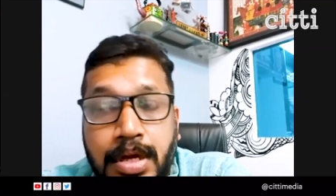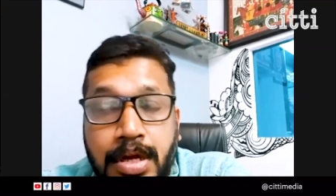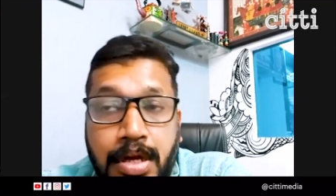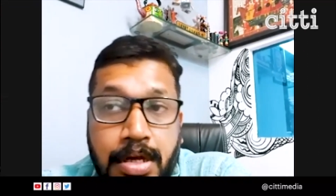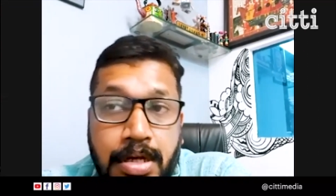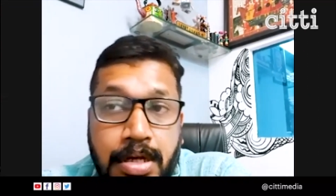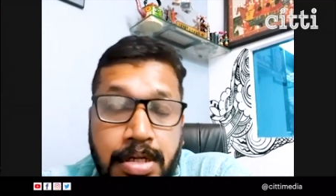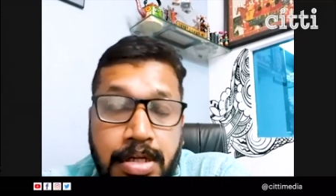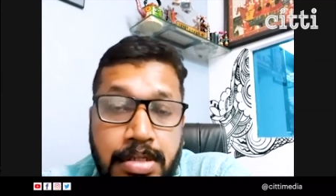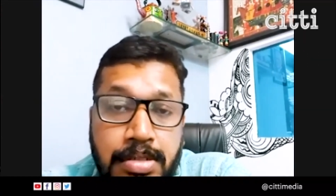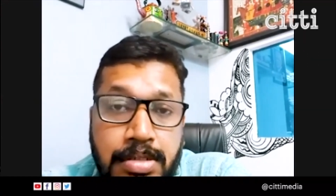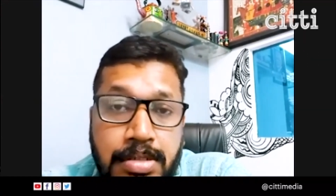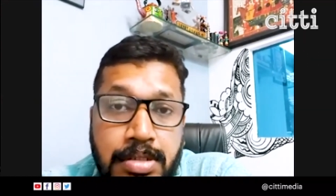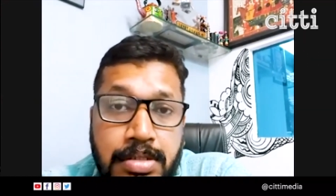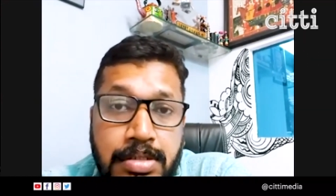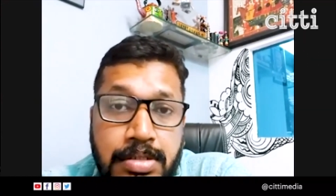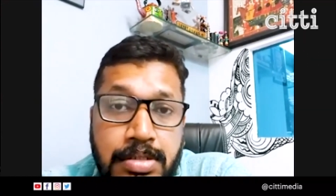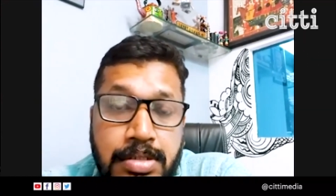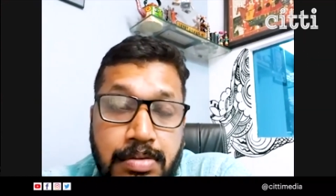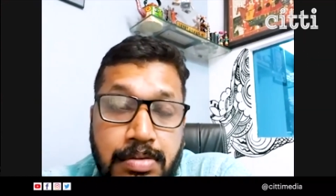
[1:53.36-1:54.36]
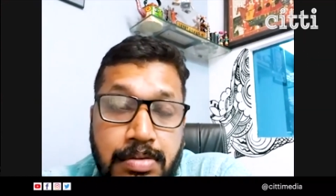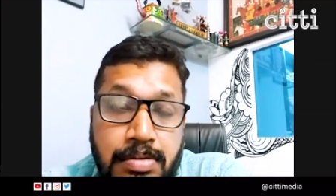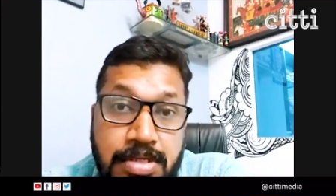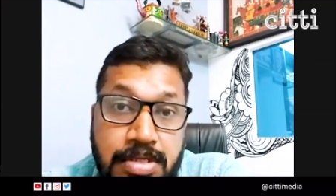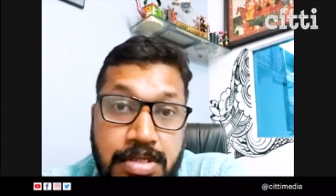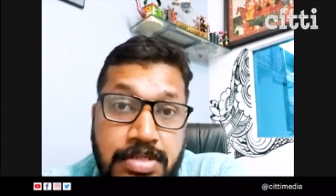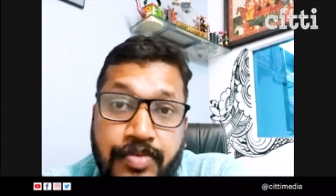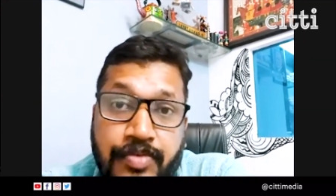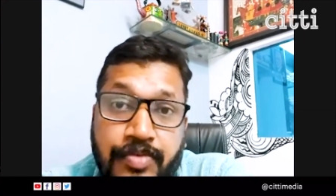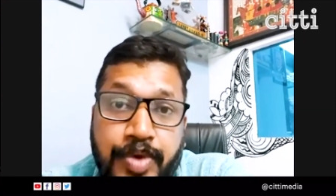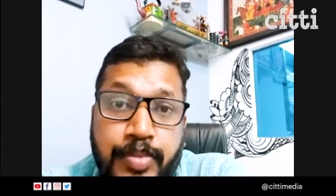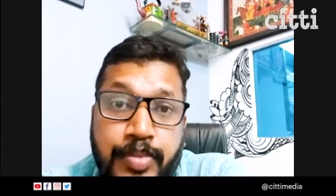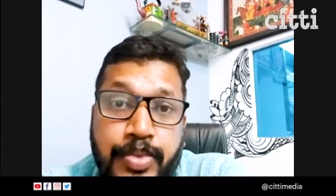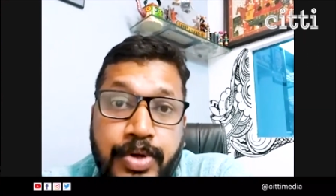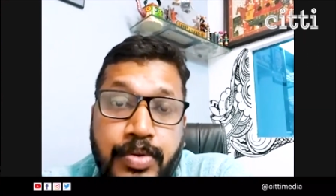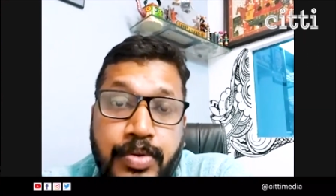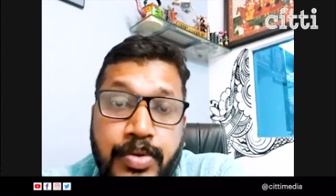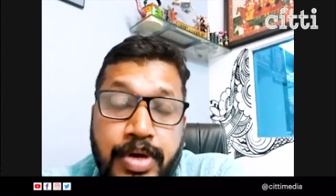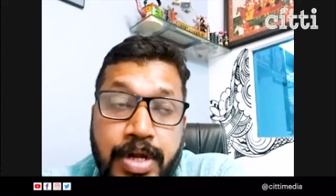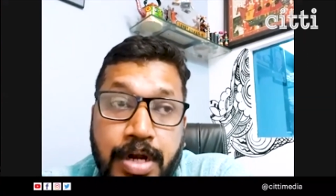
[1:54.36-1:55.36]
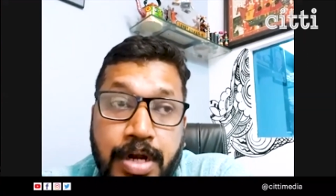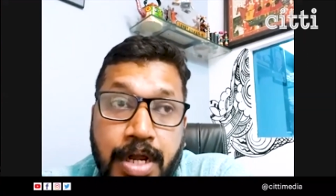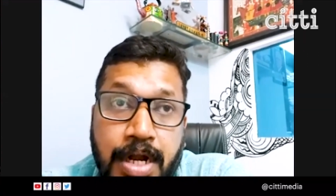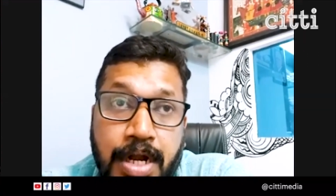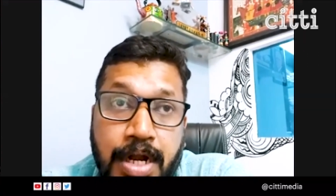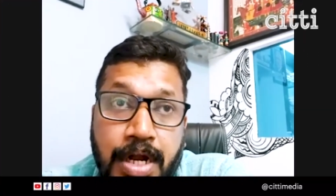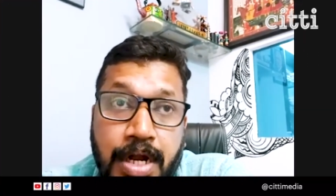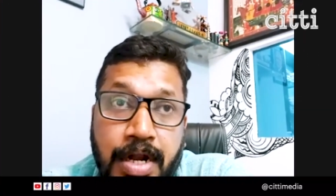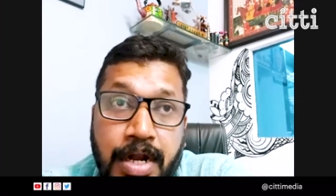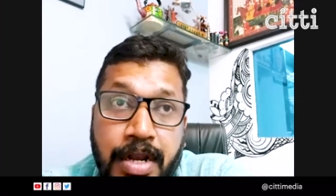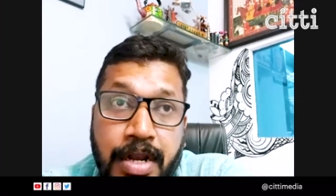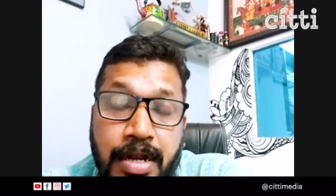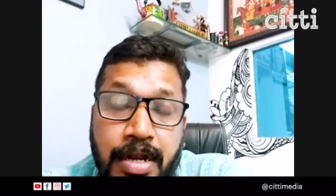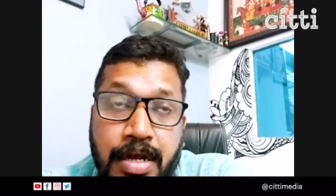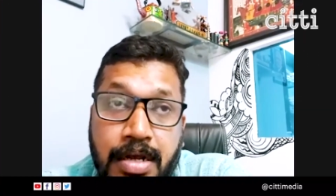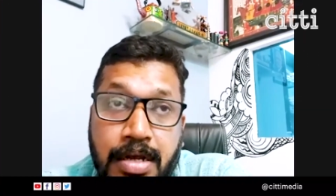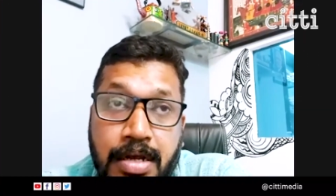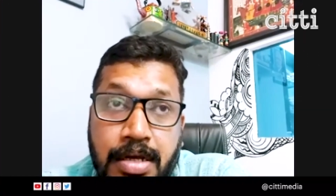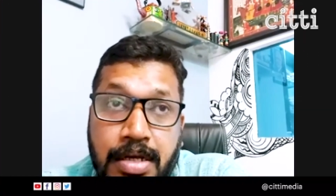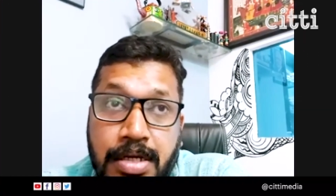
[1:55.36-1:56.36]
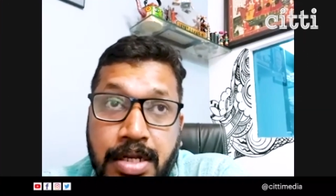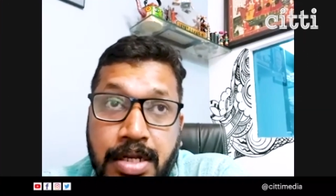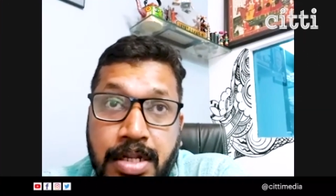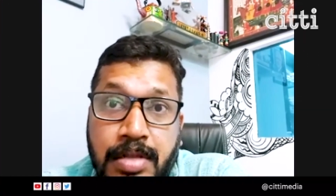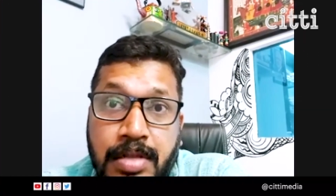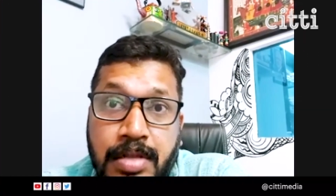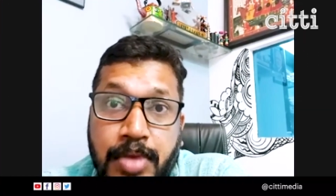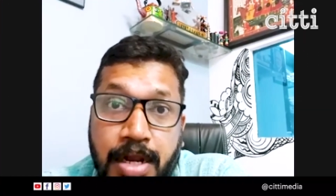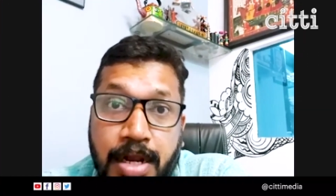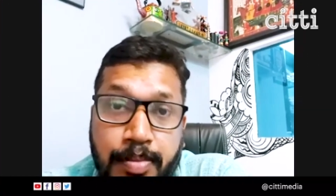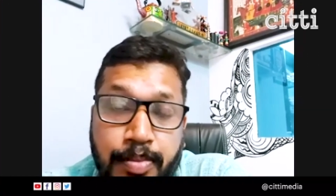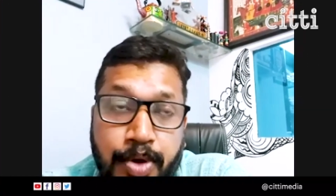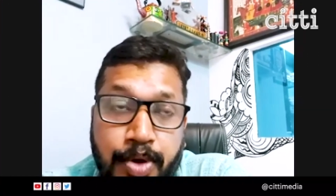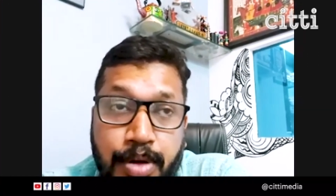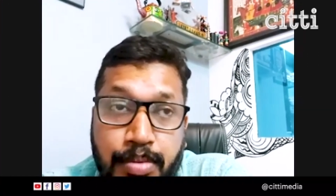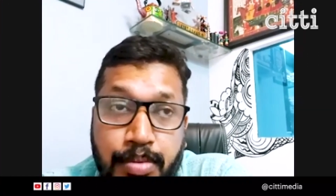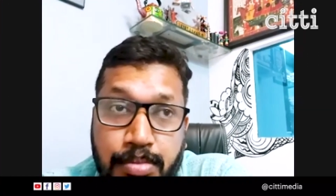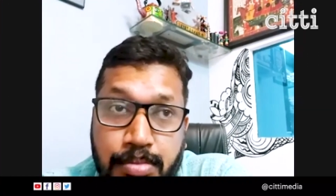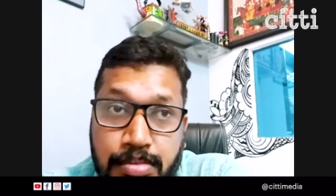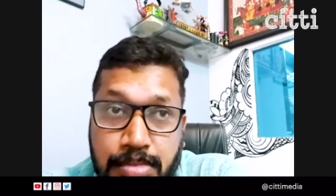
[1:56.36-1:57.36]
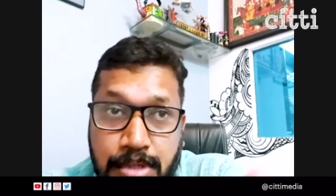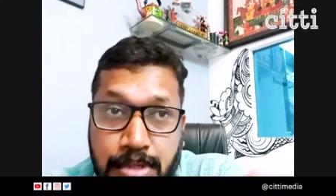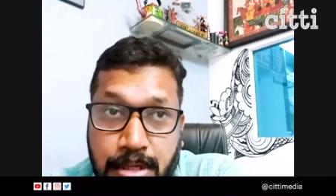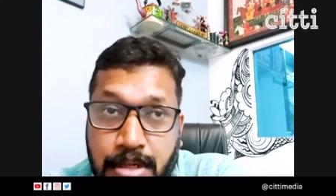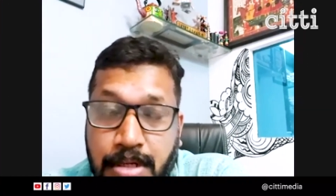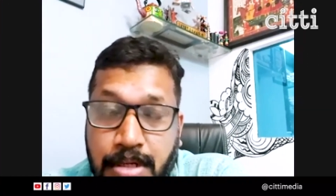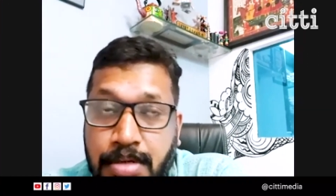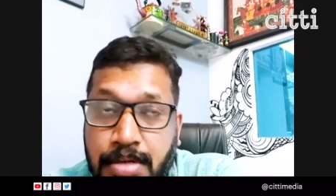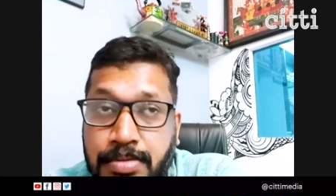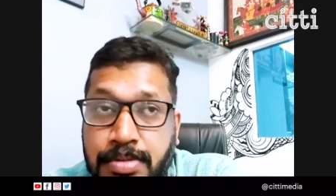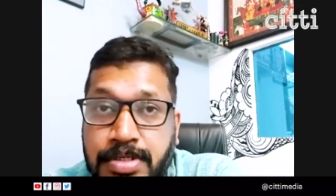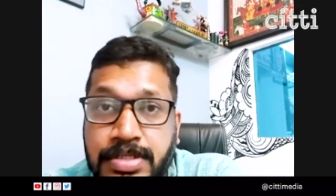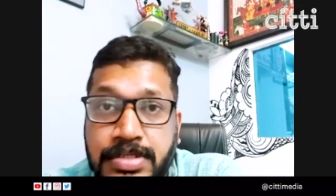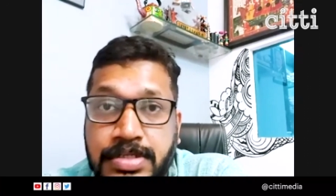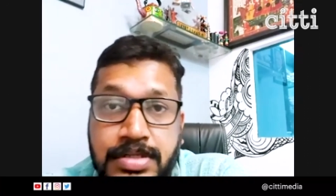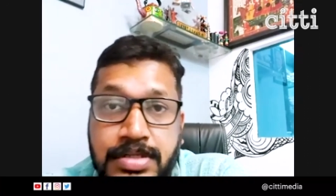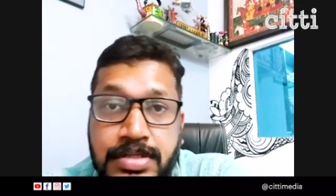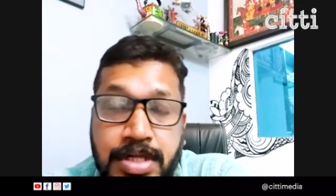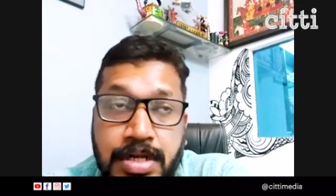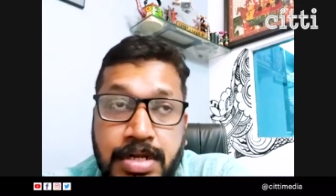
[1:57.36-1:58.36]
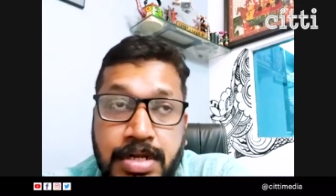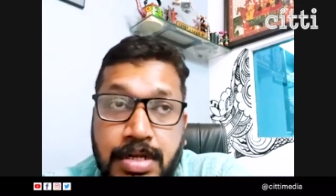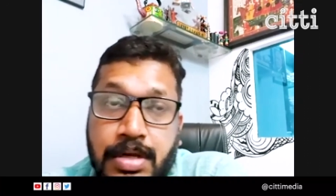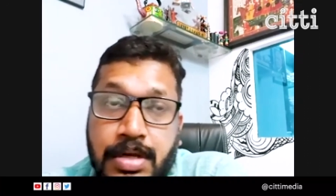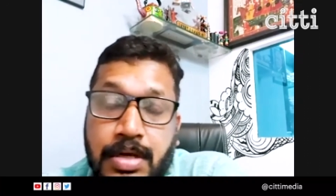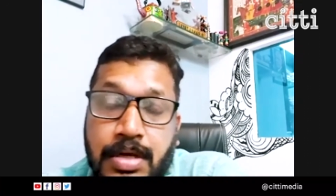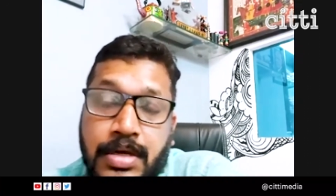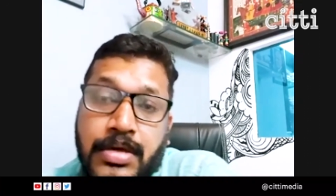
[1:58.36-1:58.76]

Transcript: uh, thousands of people were killed in uh, in the malappuram uh, district